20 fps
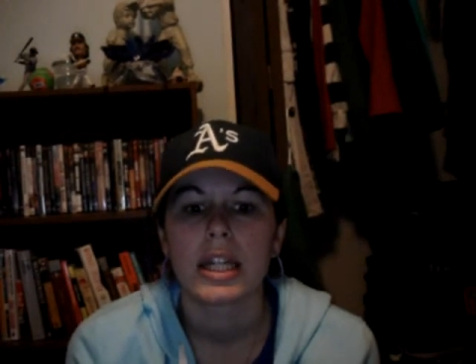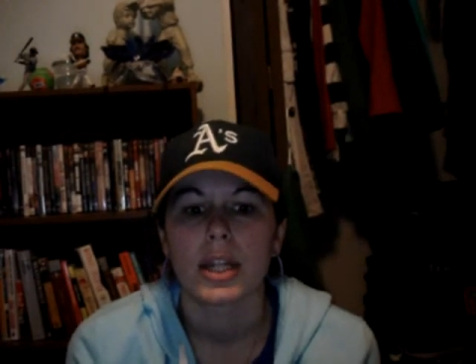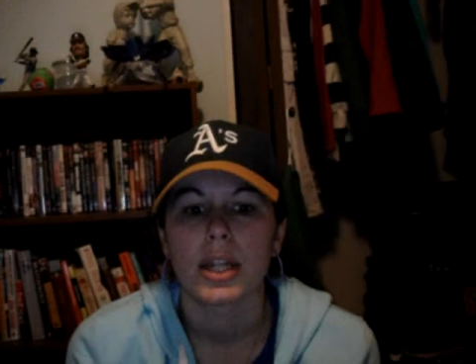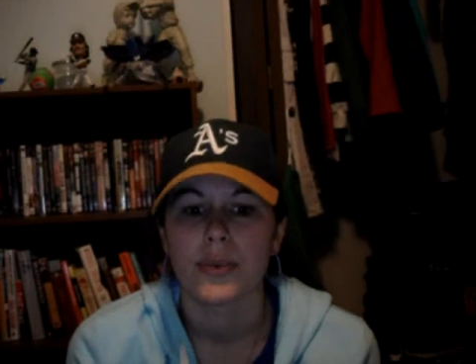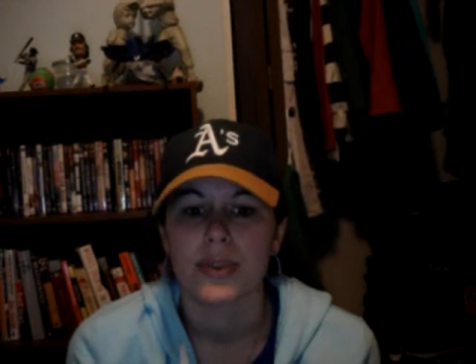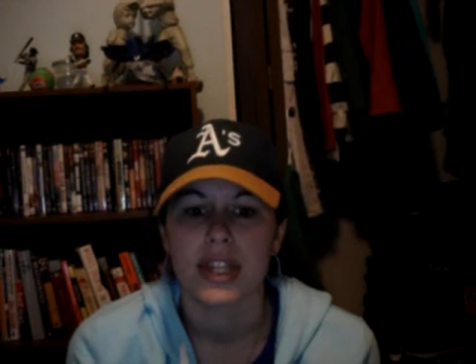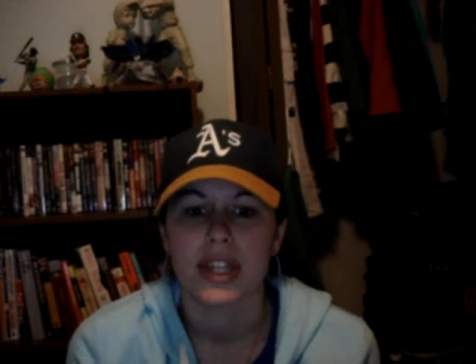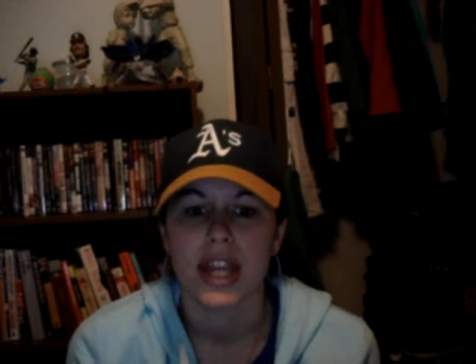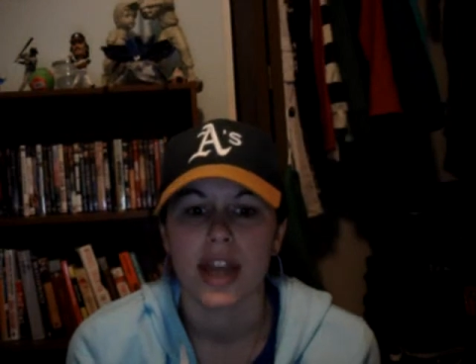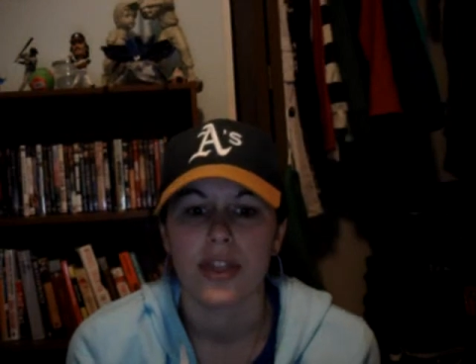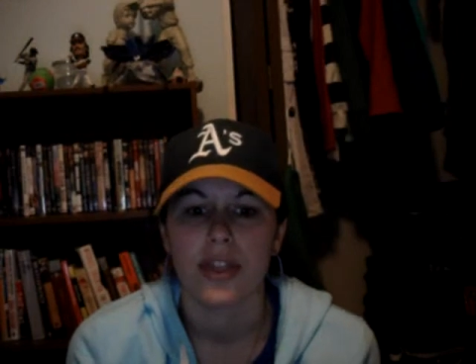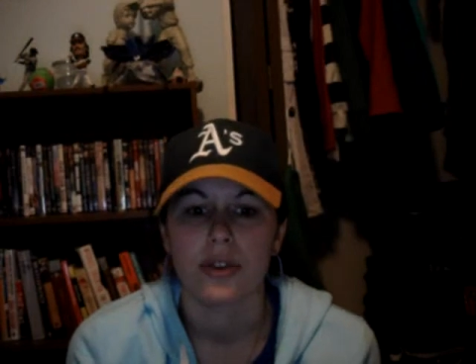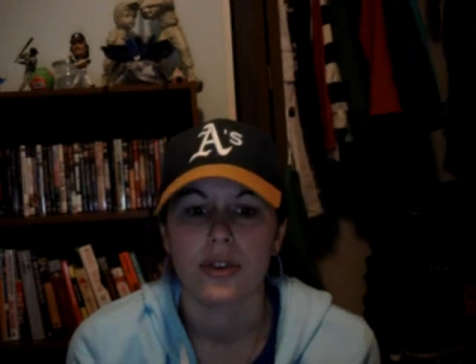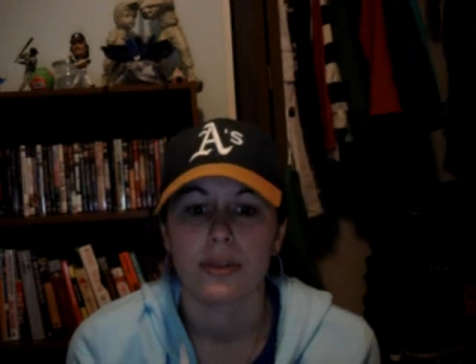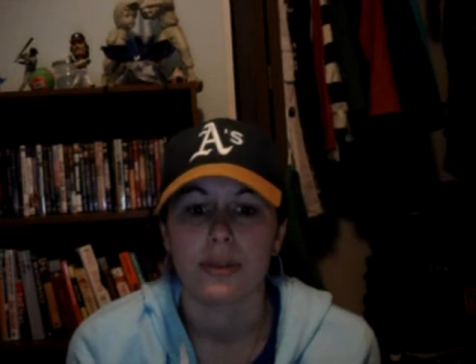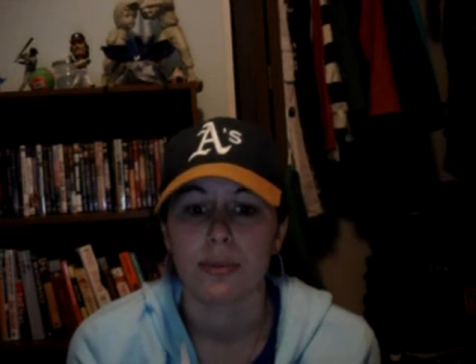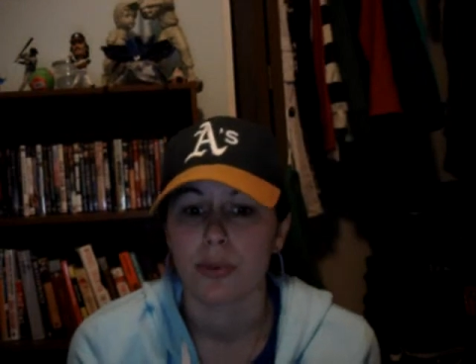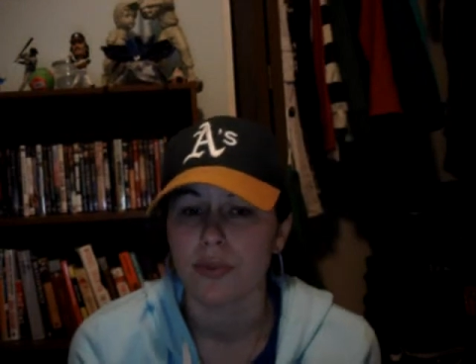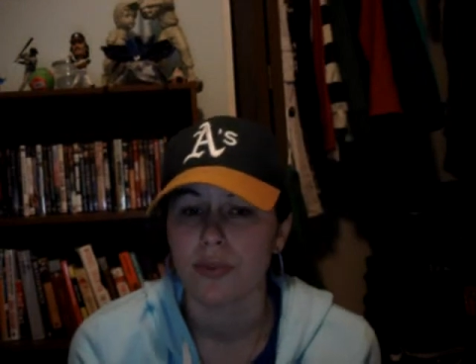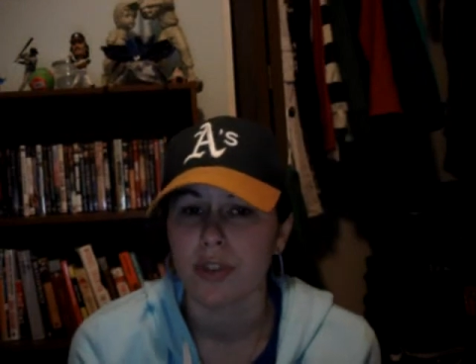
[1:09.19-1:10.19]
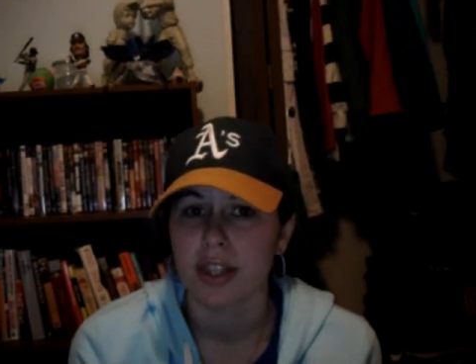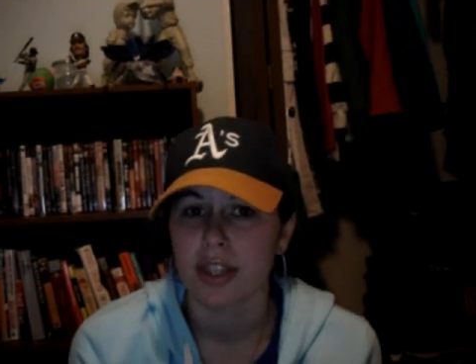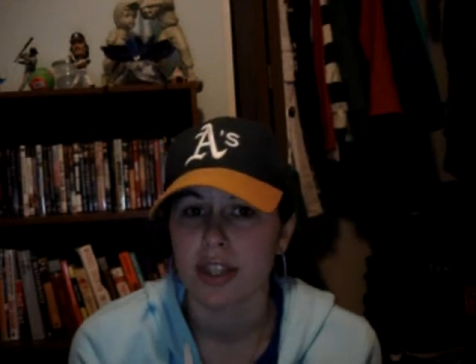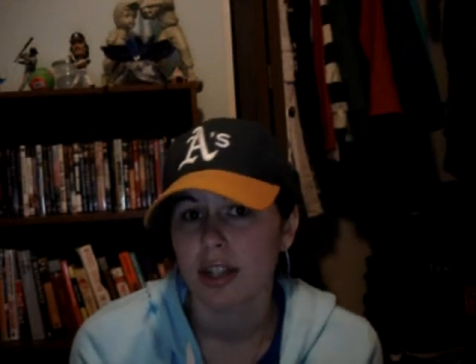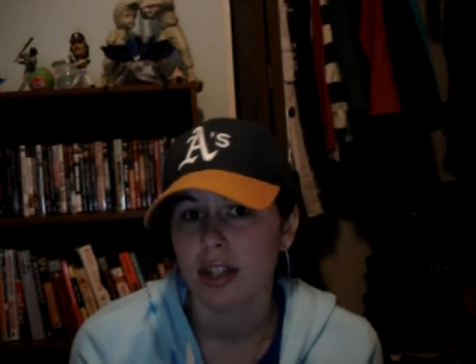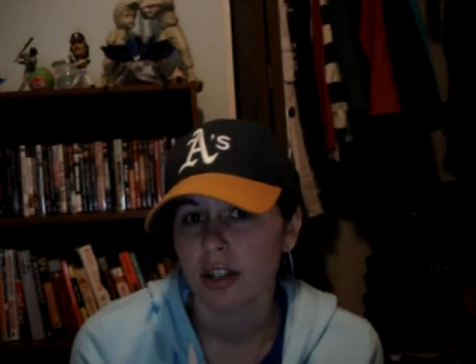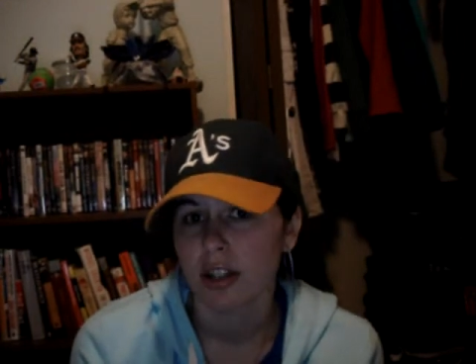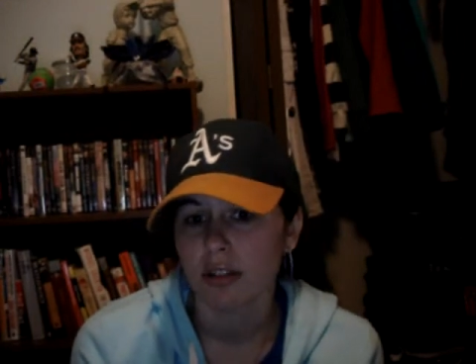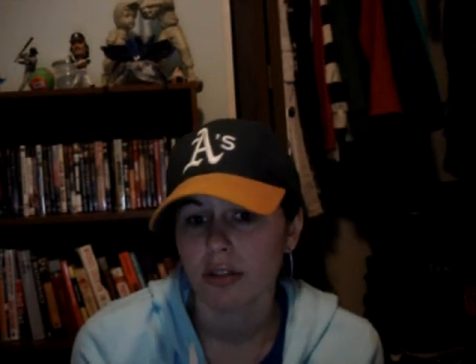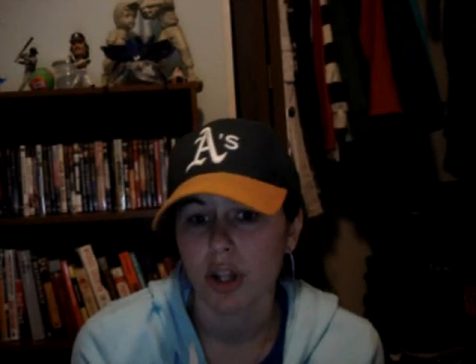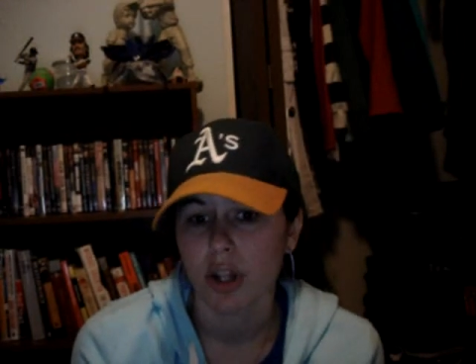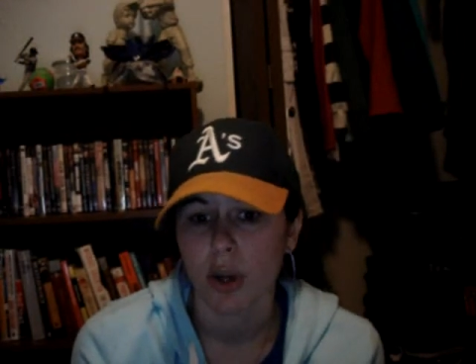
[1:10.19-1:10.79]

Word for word: It was either the movie theater,